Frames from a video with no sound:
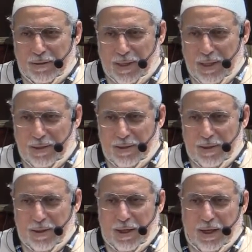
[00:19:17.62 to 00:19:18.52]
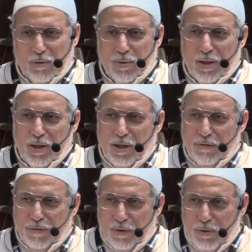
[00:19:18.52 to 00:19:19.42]
right? And when they
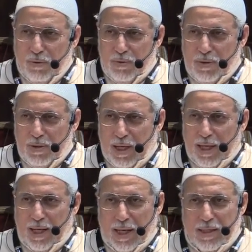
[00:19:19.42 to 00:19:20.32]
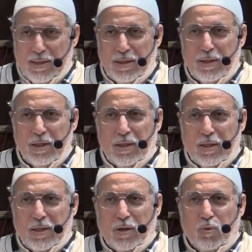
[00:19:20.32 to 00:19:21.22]
refused and asked
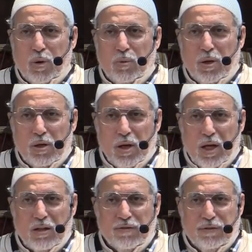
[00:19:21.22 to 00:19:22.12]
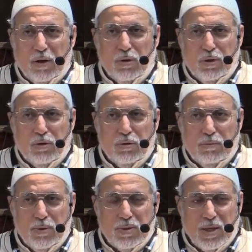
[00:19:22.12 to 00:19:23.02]
that we will not follow you,
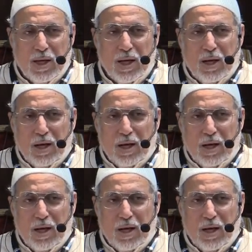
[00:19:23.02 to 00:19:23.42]
Musa,